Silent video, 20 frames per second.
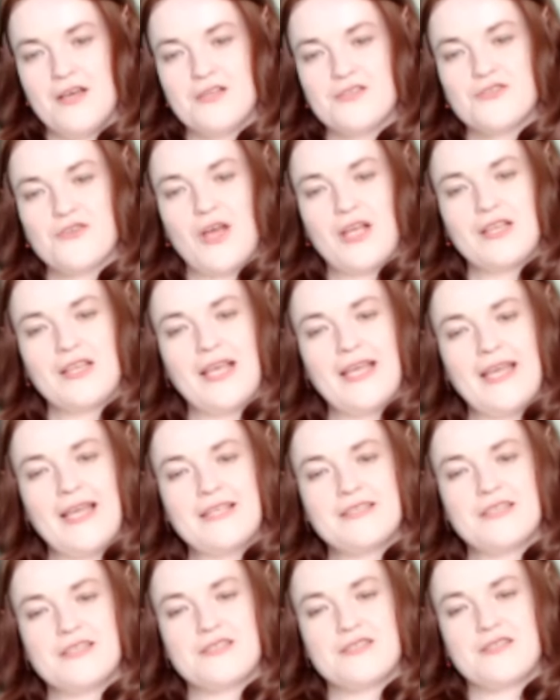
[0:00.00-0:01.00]
So I'd like
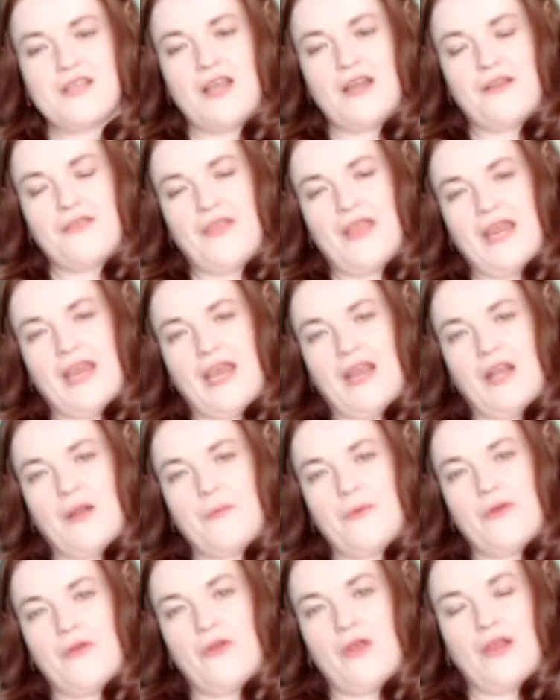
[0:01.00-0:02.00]
you to start thinking
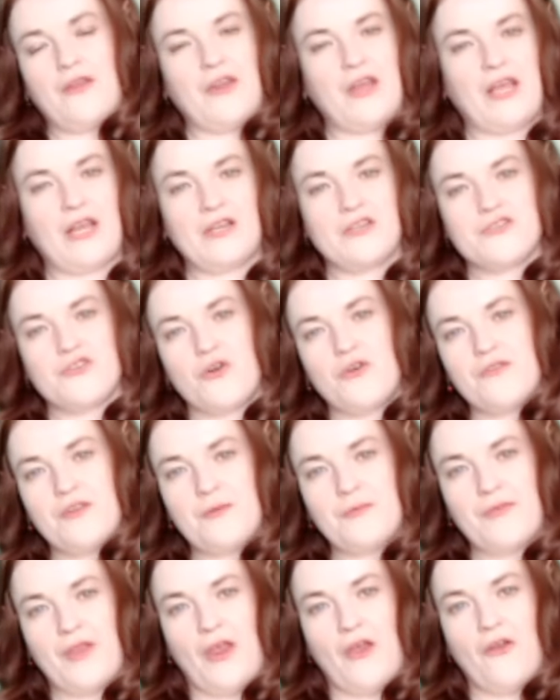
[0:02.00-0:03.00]
about, and you can jot
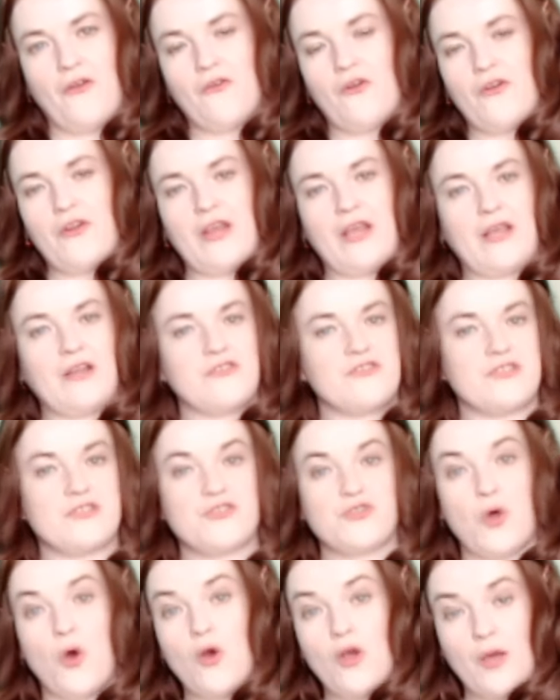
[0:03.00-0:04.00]
them down or you can just
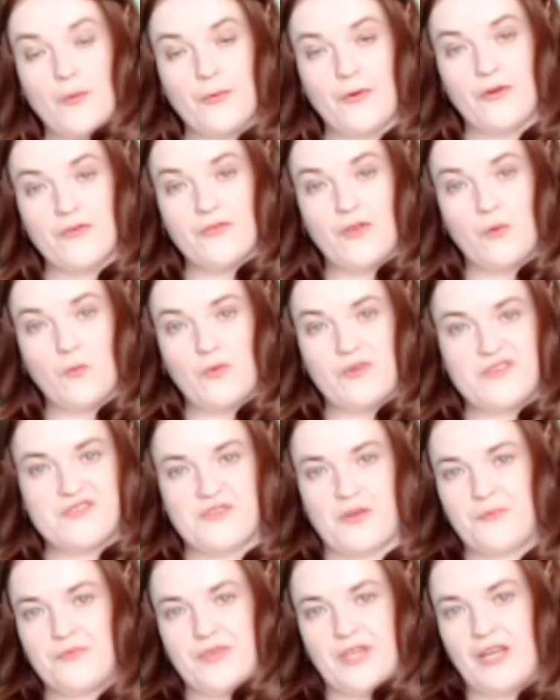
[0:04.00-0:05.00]
talk about them with
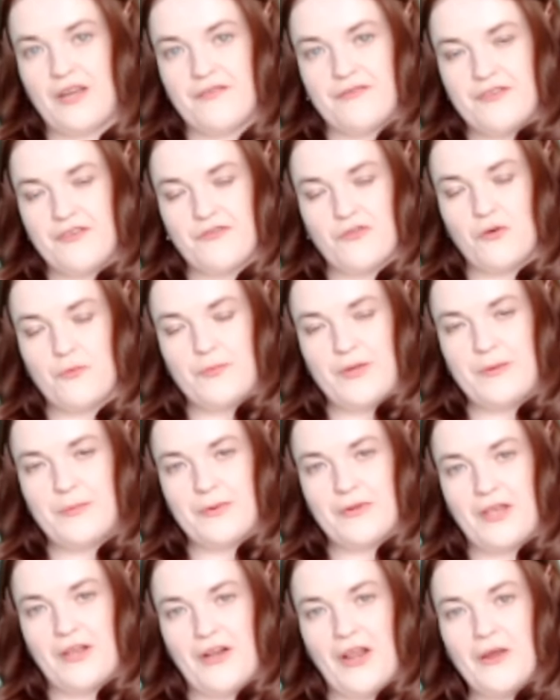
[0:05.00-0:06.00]
somebody if you've got
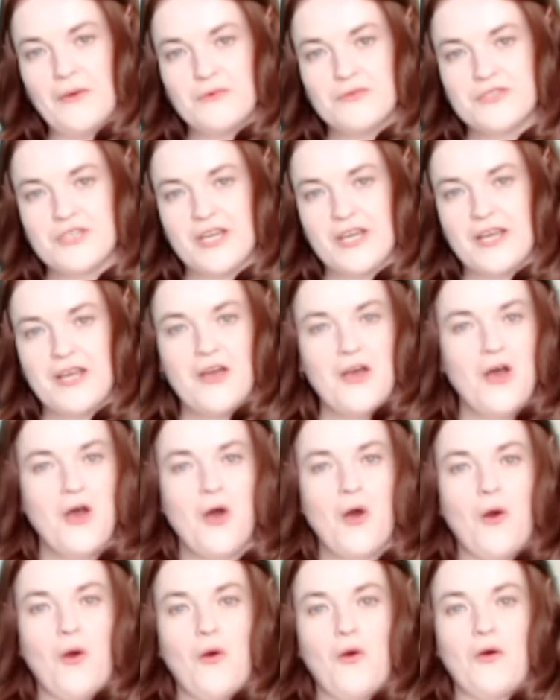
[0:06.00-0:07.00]
people around you,
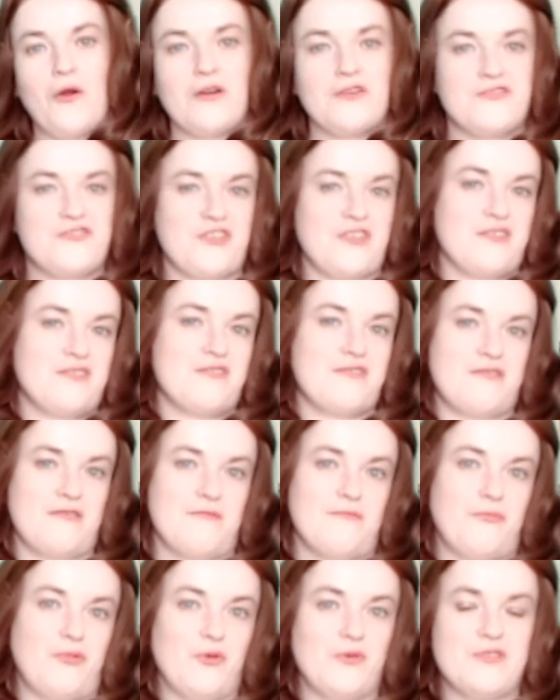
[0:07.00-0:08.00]
or just
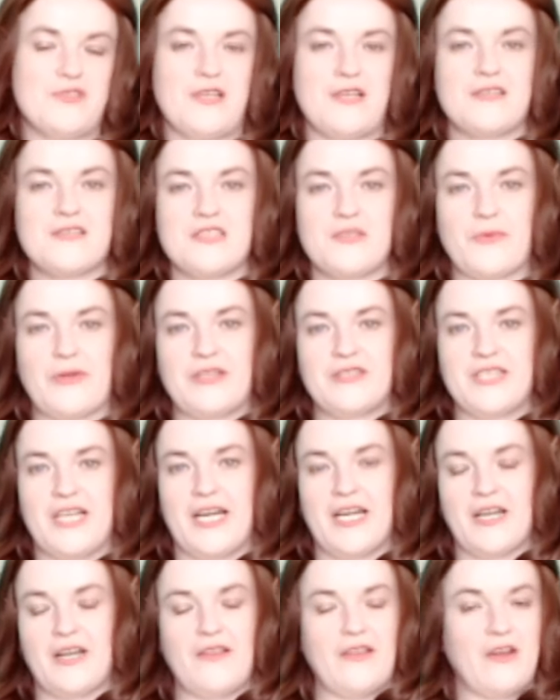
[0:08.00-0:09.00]
process them
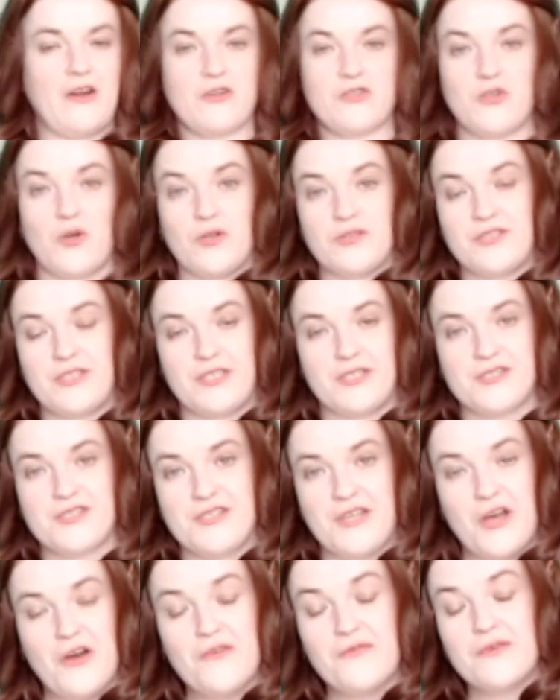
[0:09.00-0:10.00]
internally or talk to
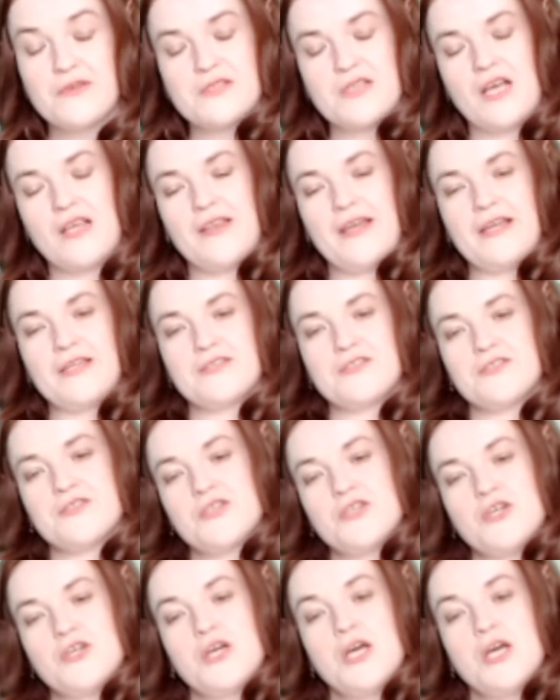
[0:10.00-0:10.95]
yourself, as I like to do.